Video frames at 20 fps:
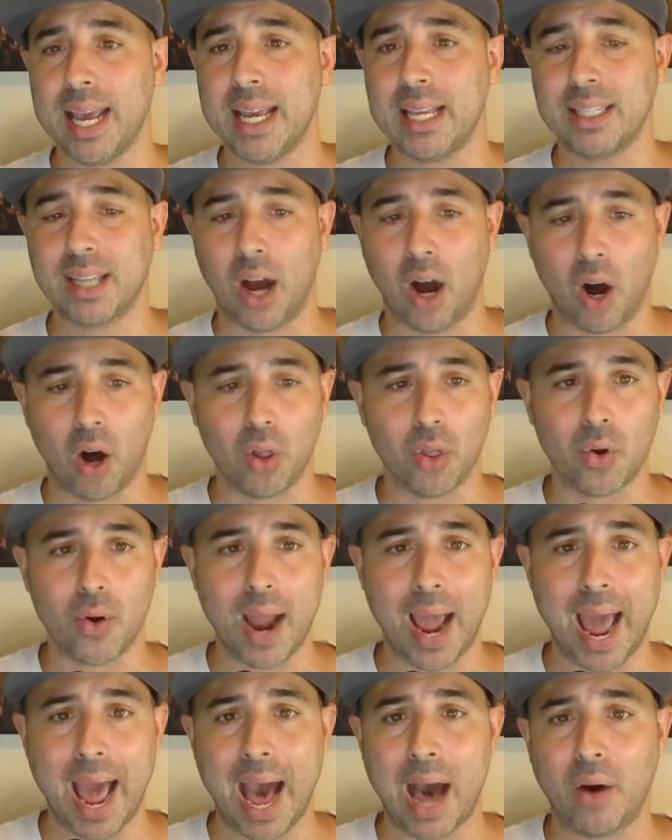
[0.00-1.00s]
his other
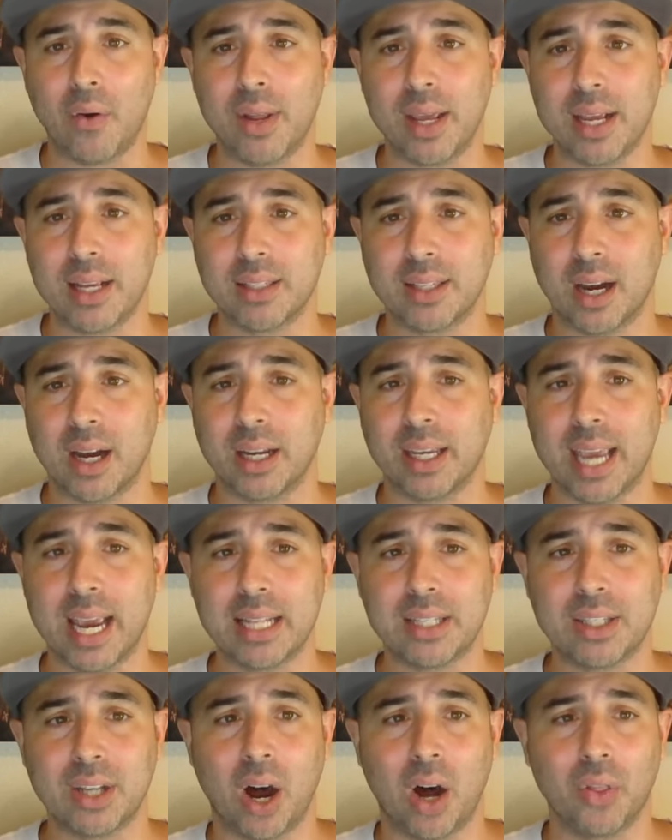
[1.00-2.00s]
outings
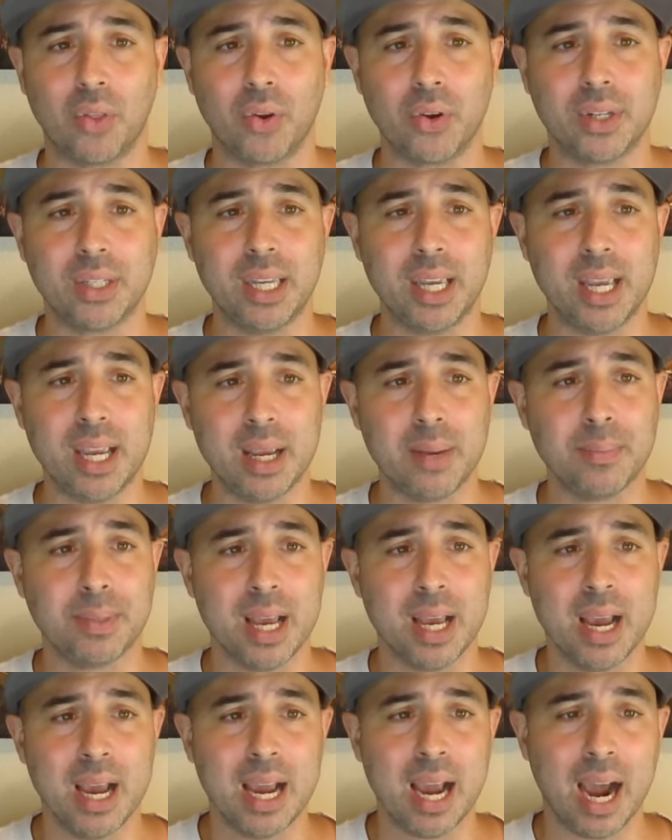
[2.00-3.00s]
against other
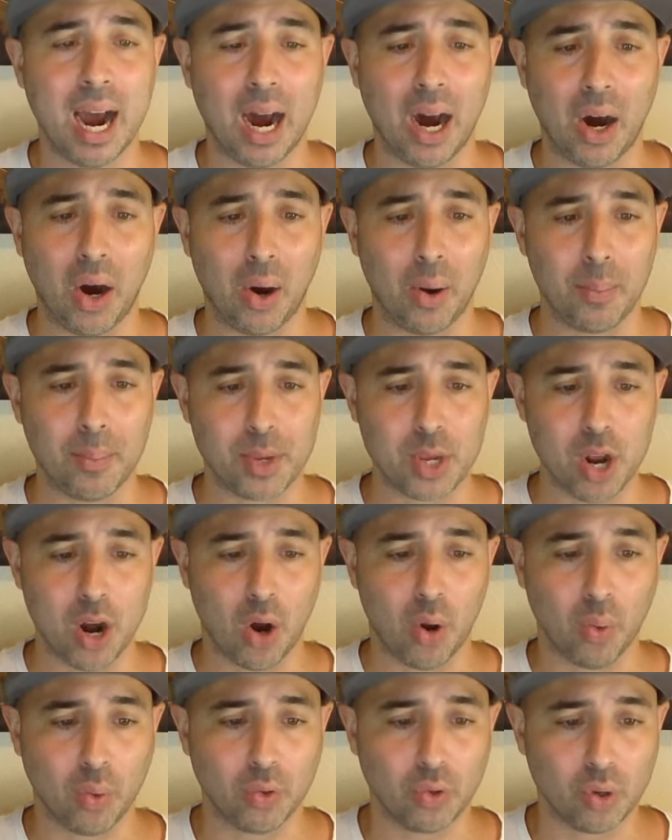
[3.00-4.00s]
teams, you
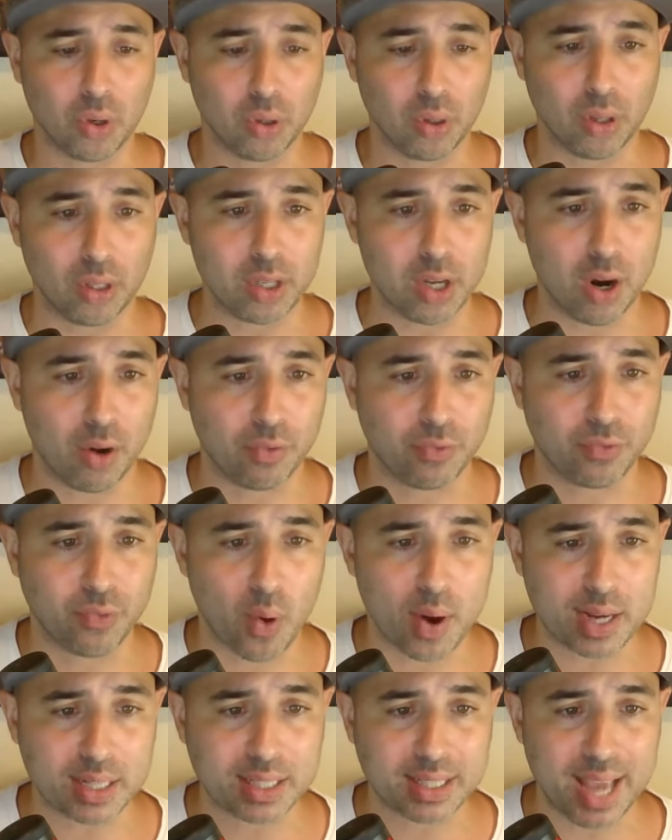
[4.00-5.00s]
know,
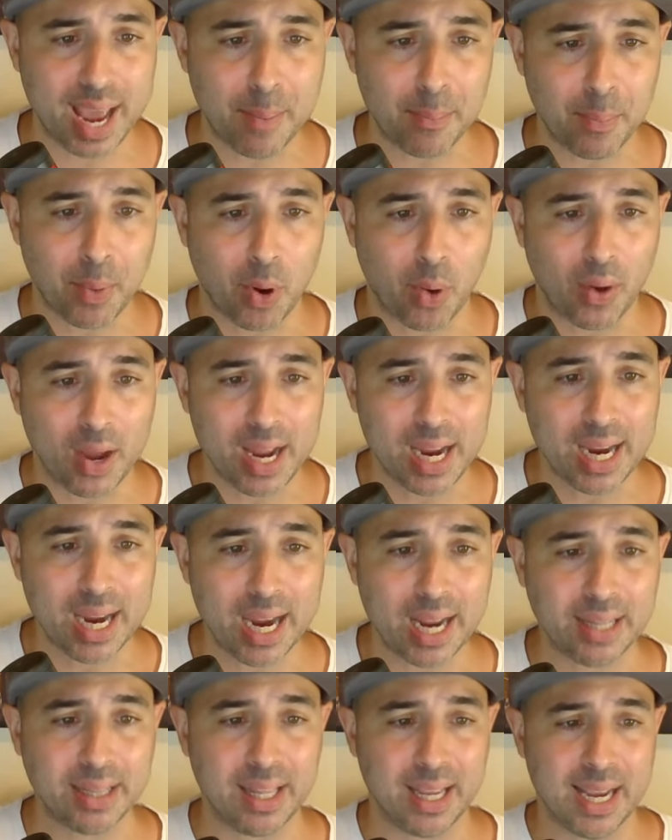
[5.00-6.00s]
for example,
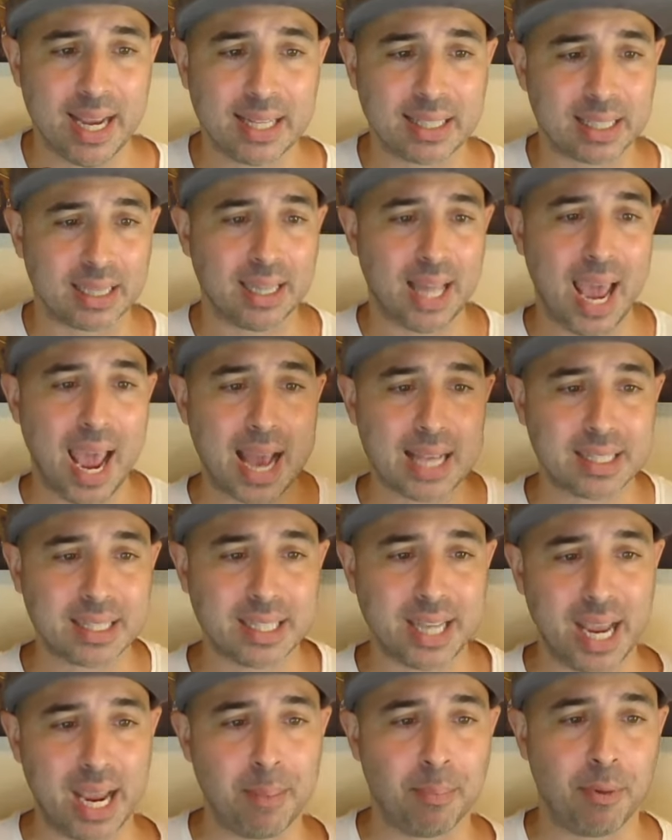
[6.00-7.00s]
in his
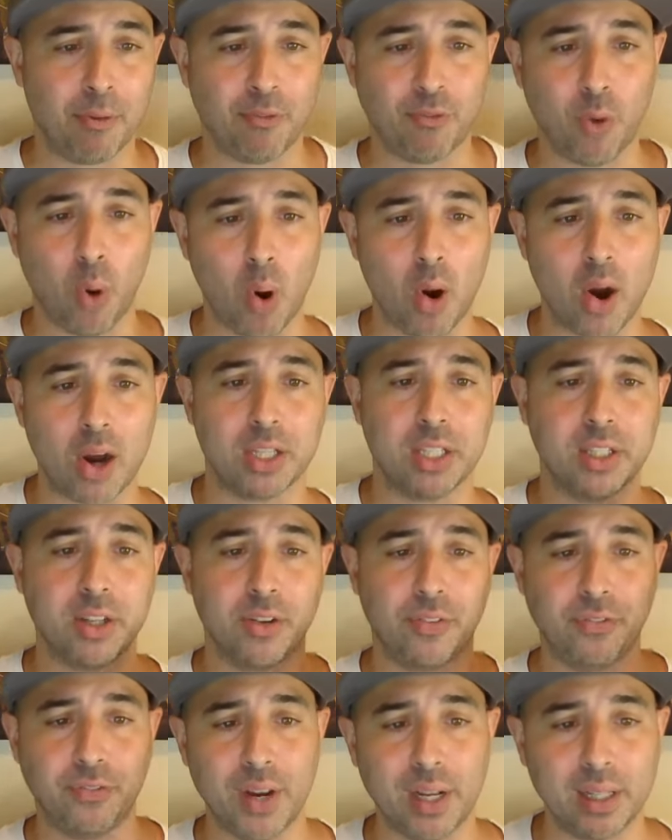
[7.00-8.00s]
last game before us,
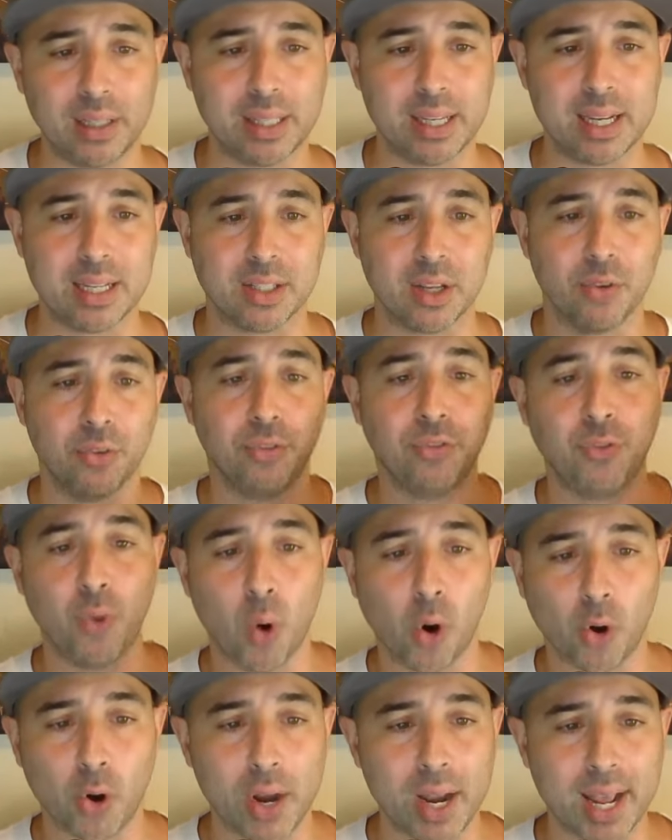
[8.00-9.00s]
the Phillies,
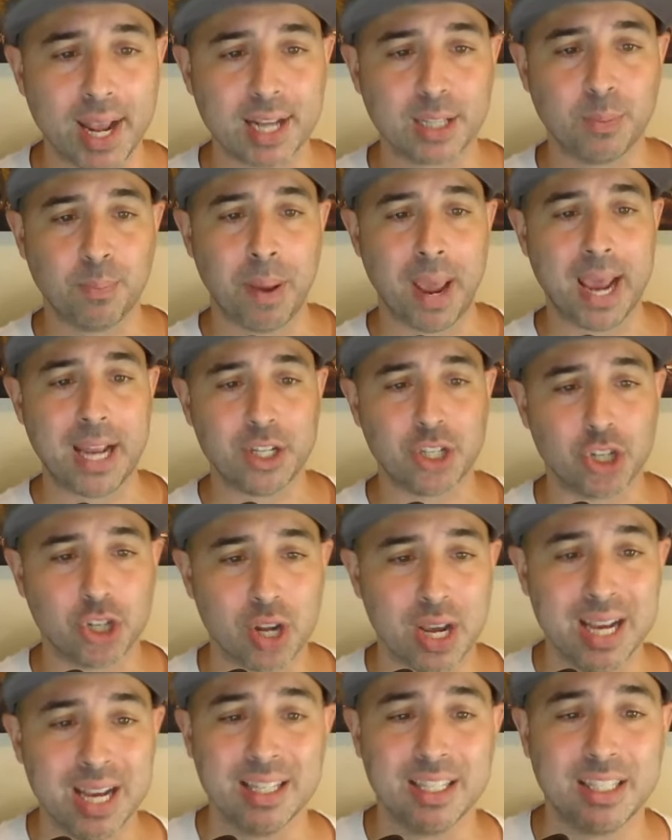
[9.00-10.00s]
four innings
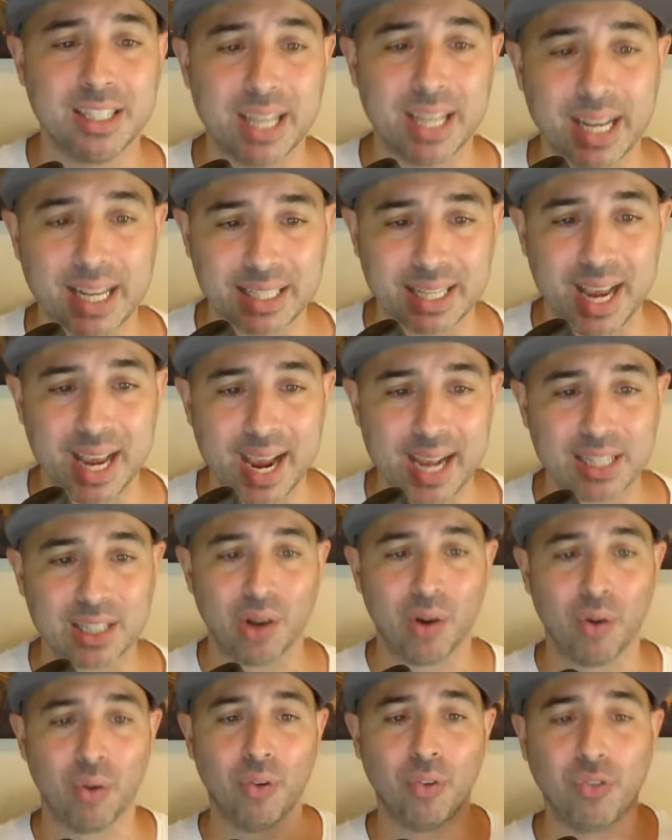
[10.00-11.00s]
pitched, six hits,
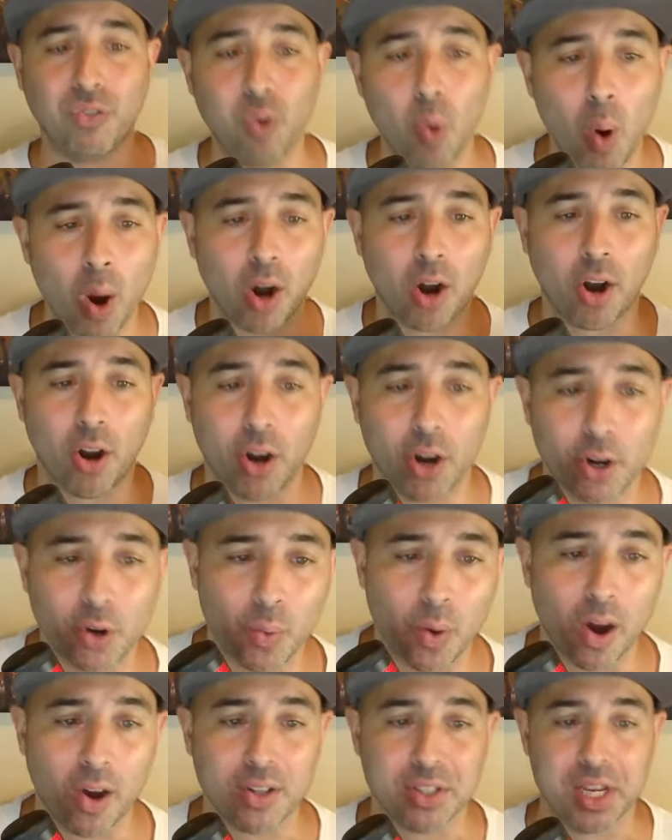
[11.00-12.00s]
four earned
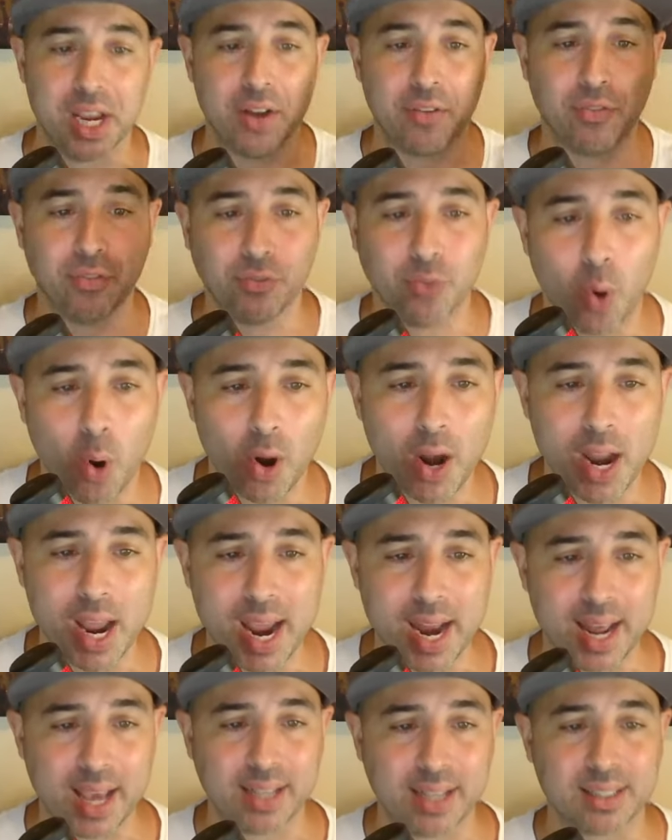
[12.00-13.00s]
runs in four
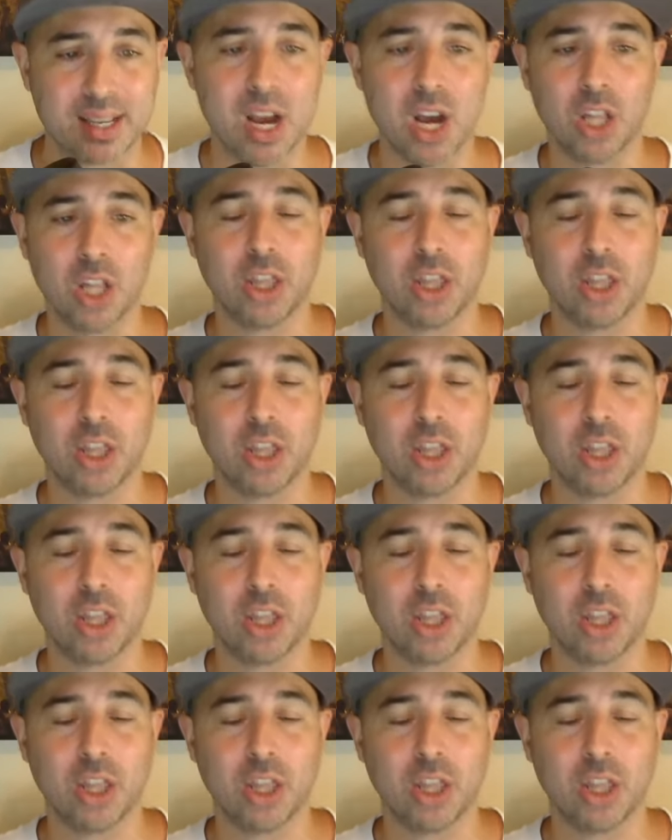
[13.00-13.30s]
innings.